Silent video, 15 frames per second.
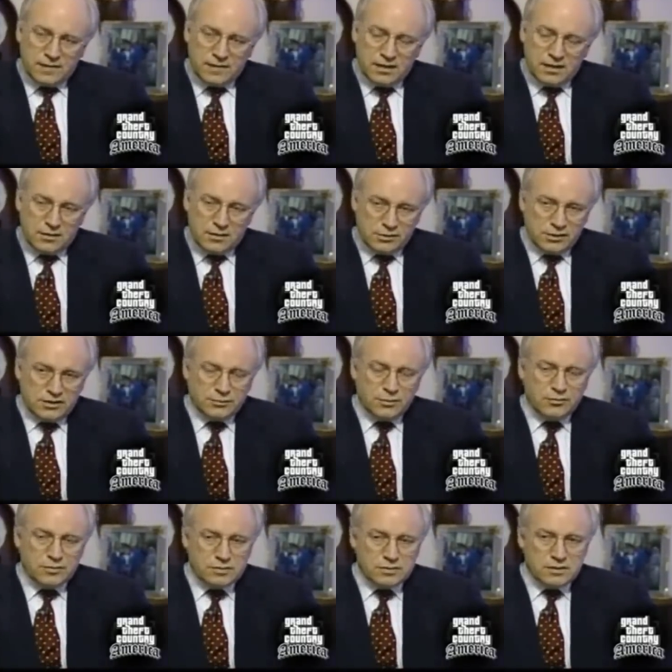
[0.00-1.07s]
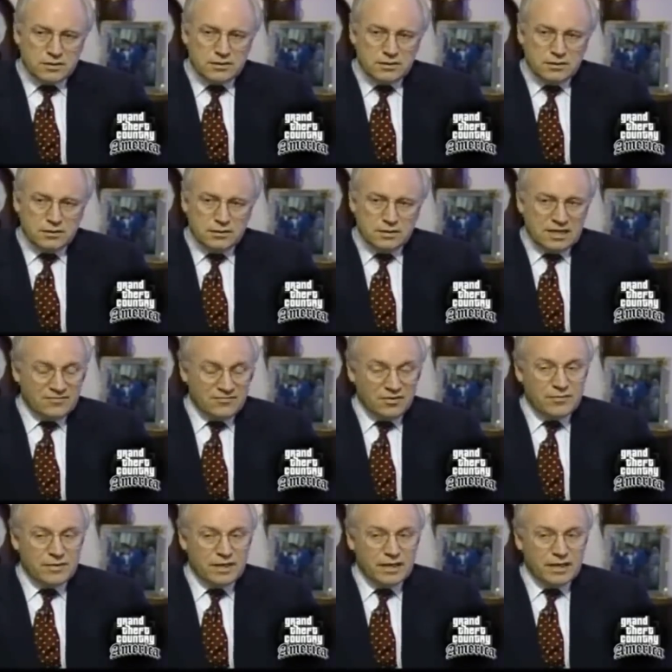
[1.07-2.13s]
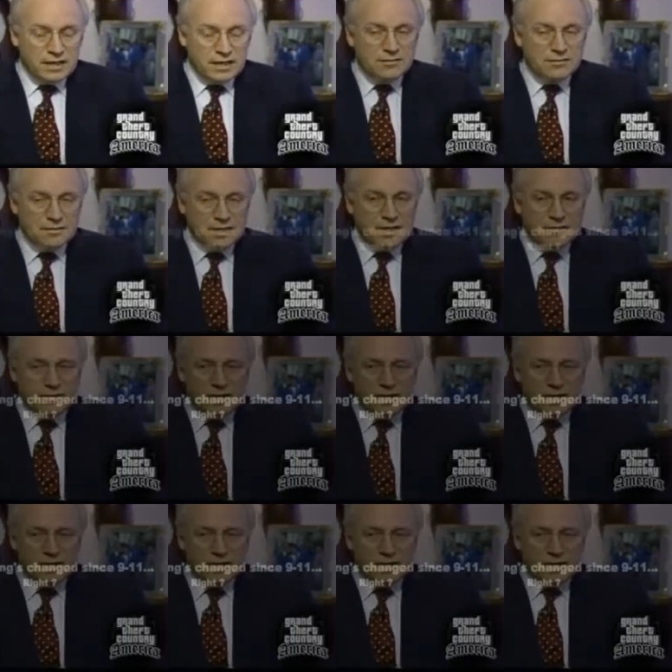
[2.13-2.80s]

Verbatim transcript: And our judgment was uh, not very many, and I think we got it